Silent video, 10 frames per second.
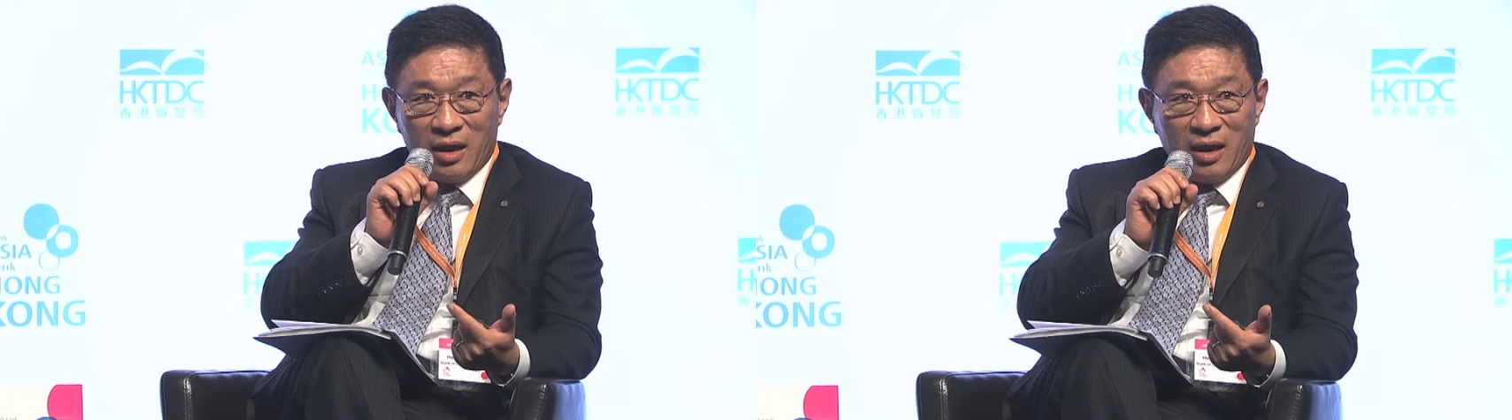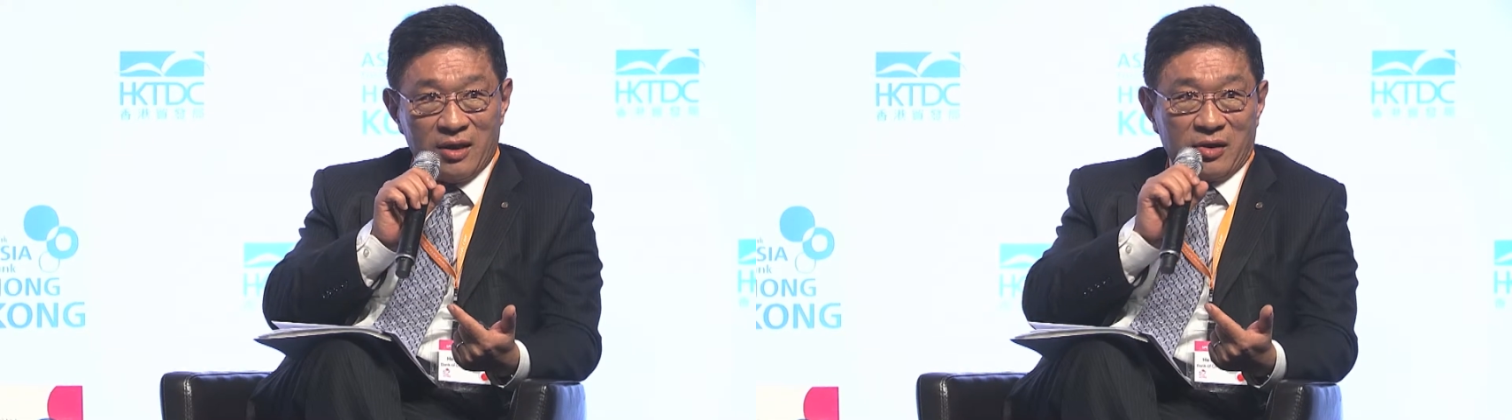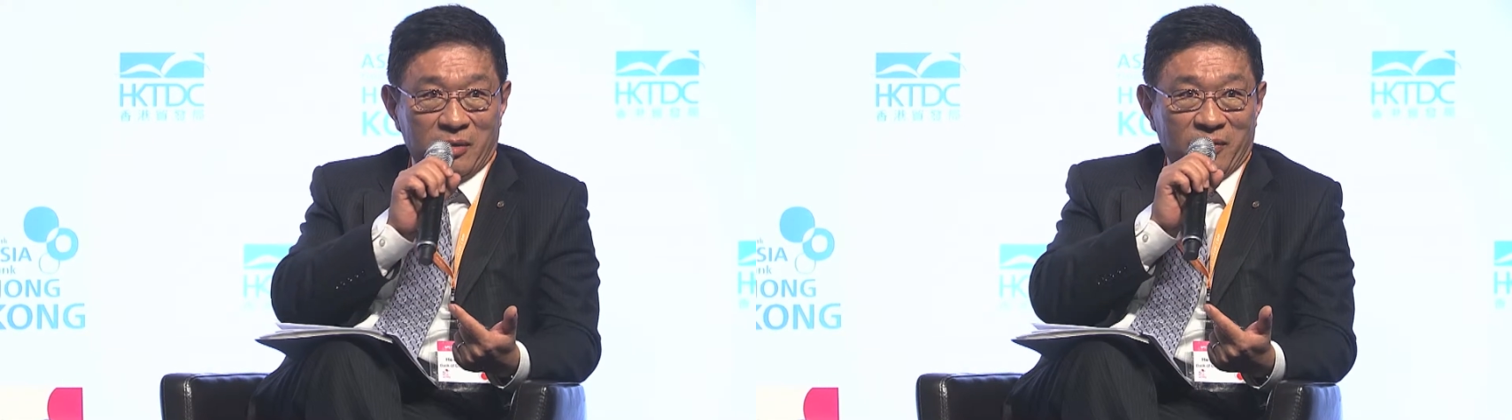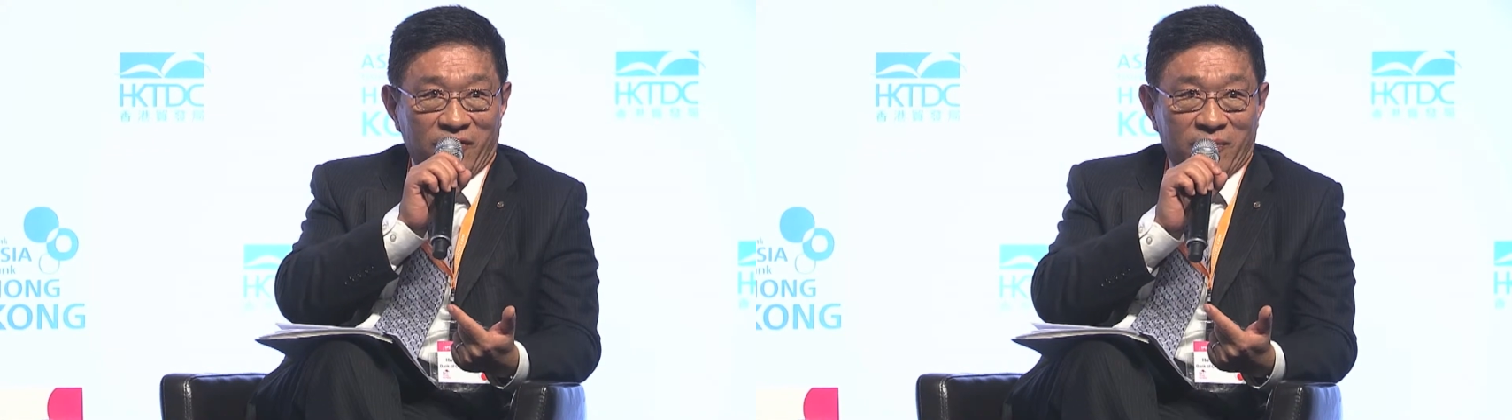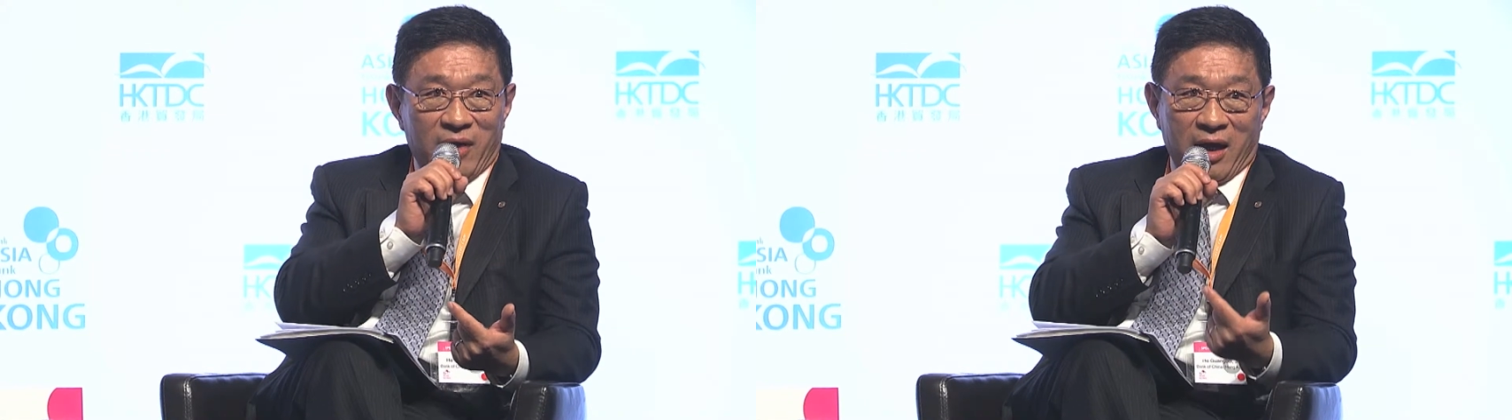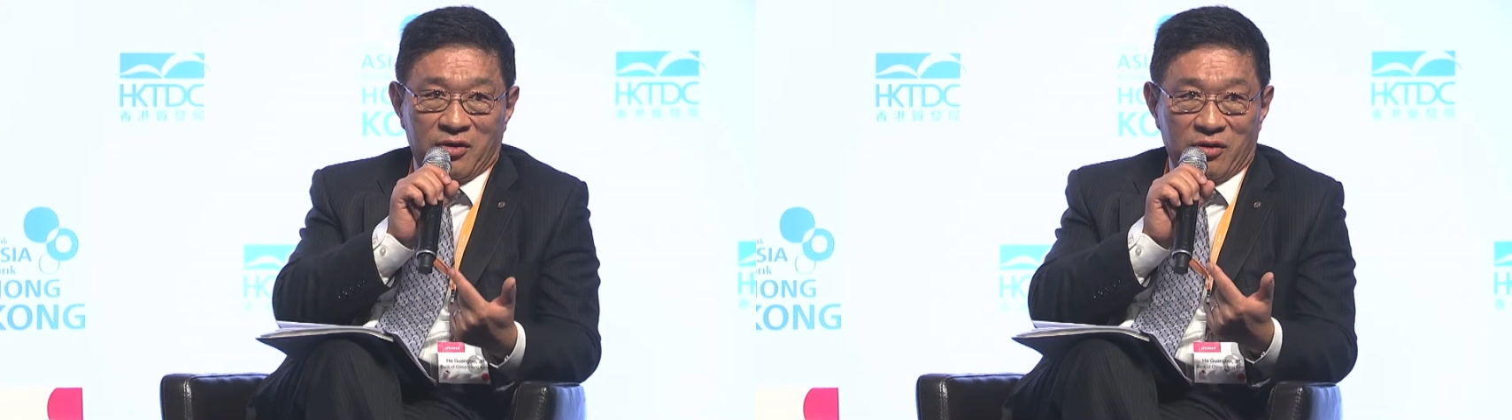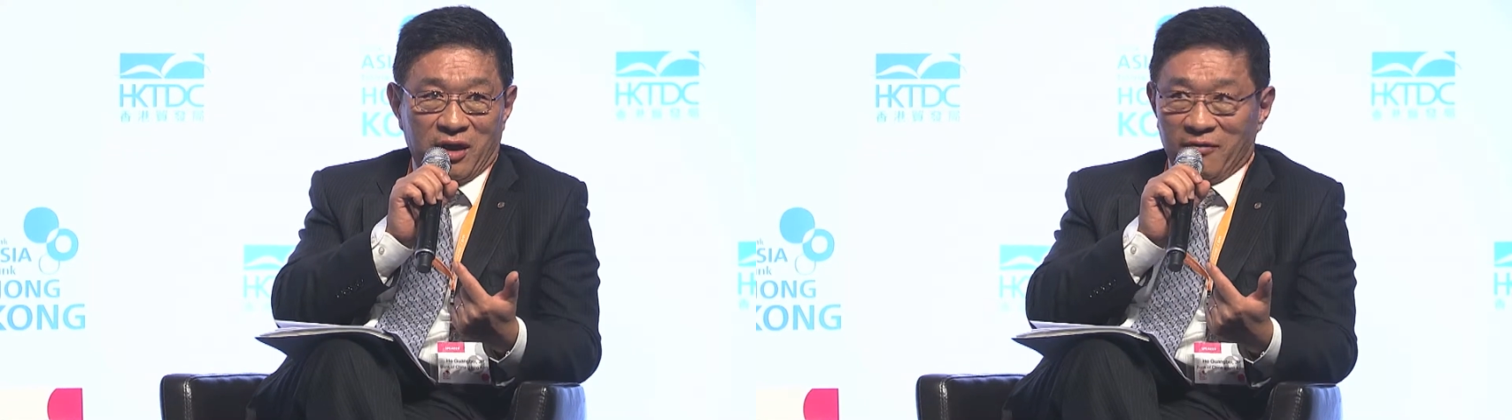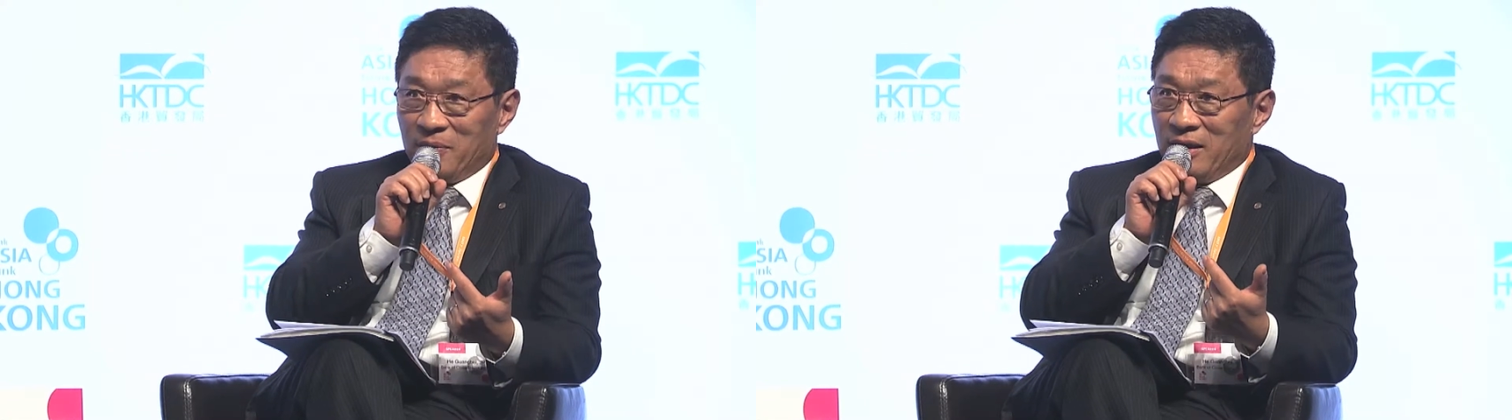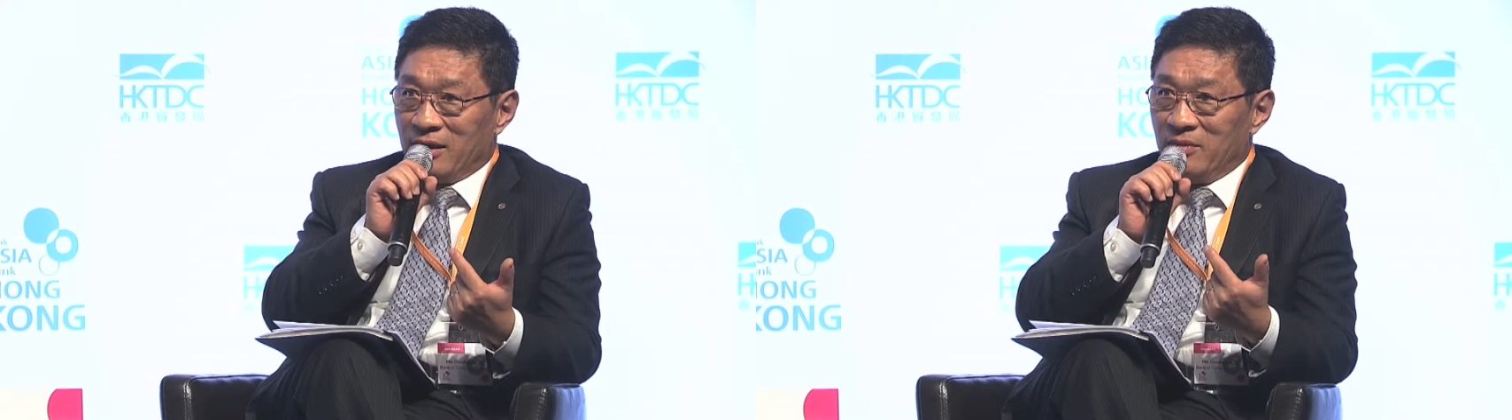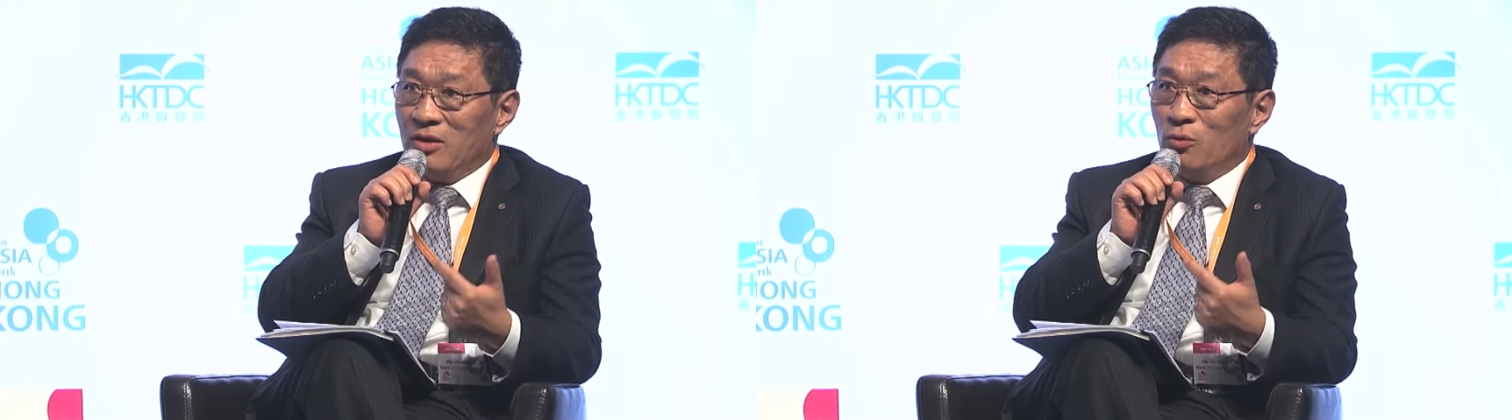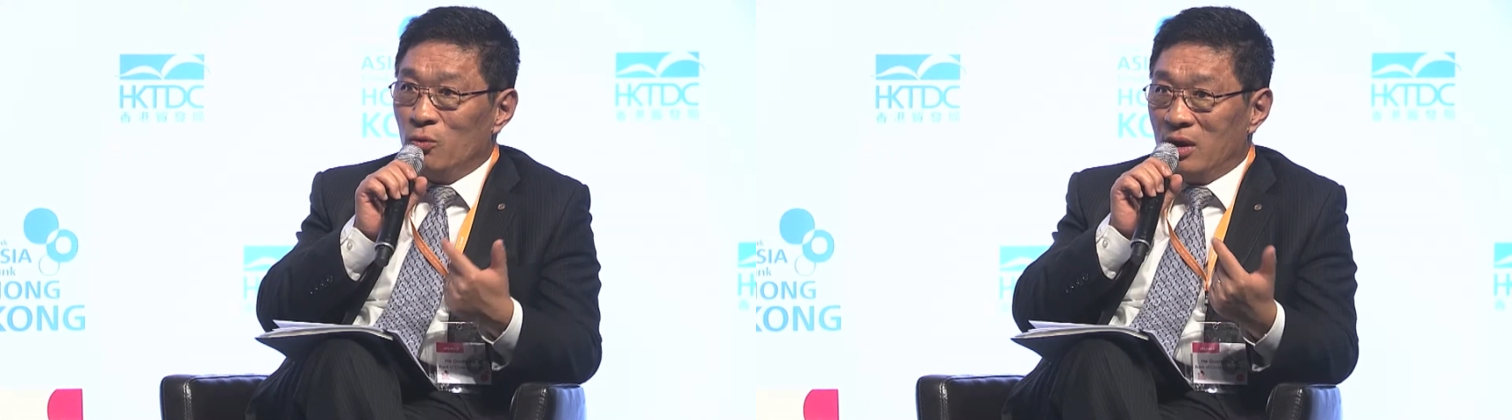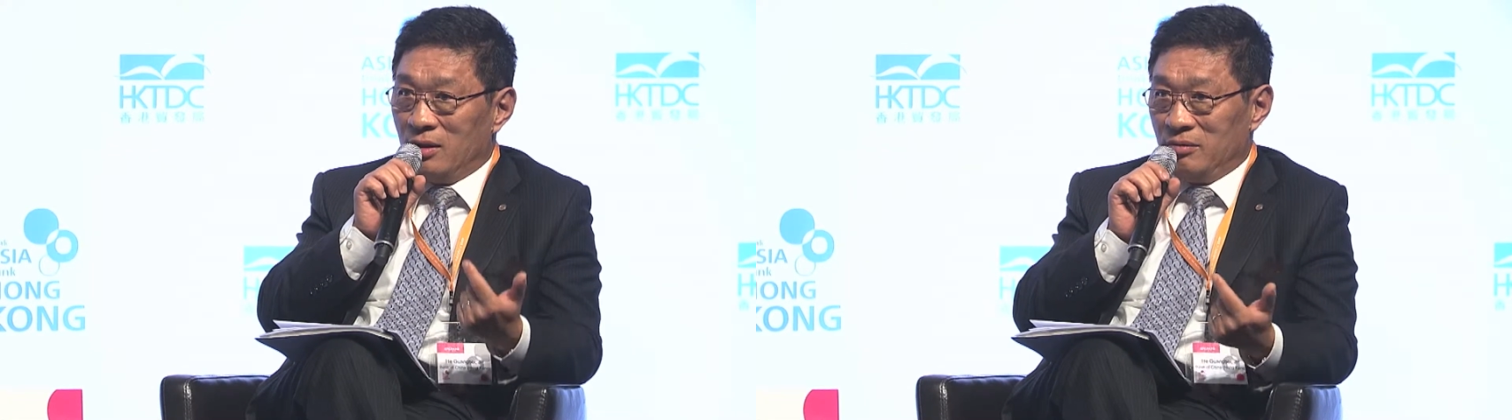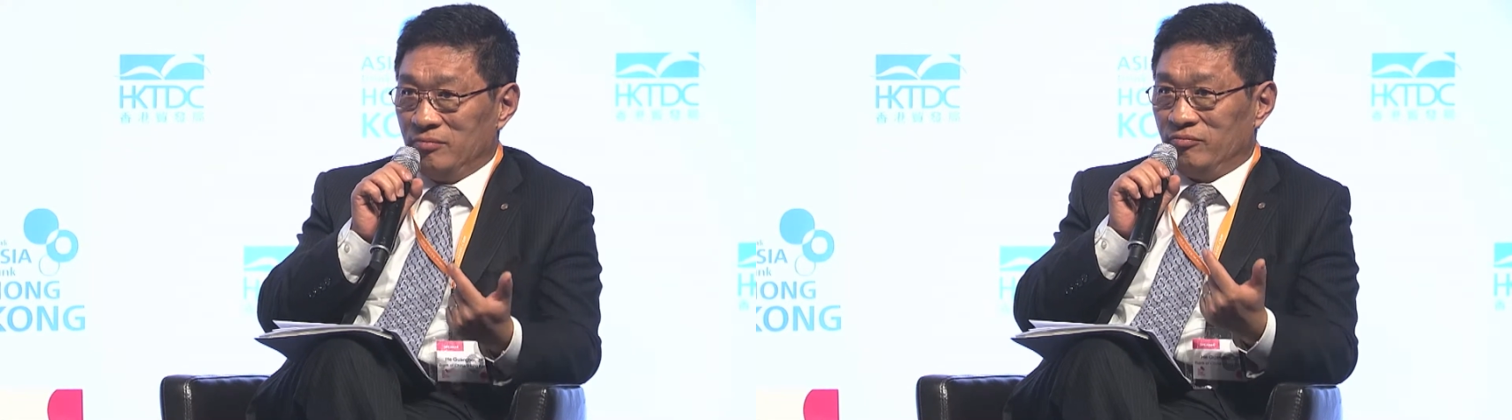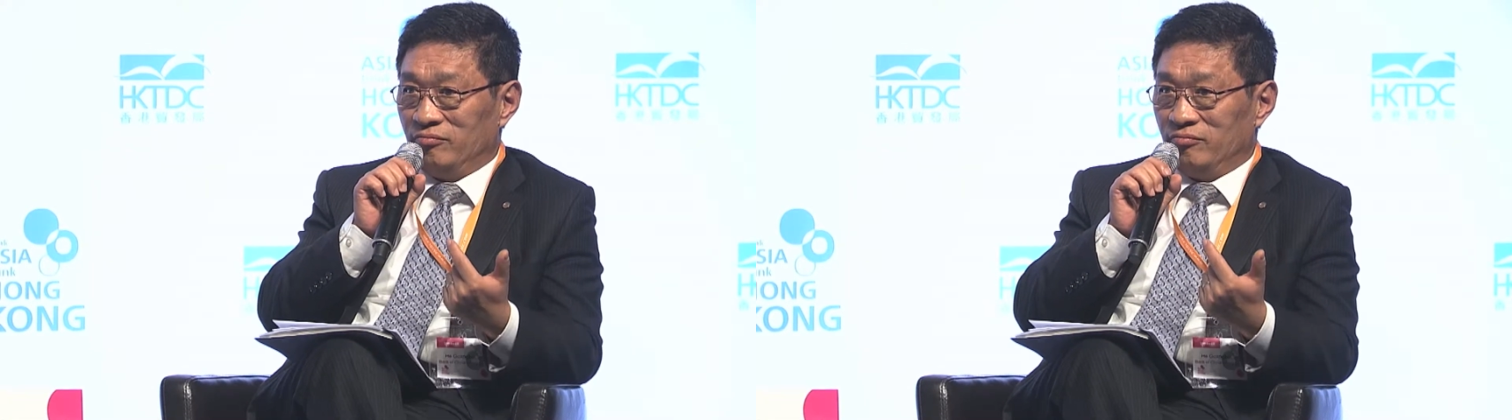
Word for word: and some of them actually have become world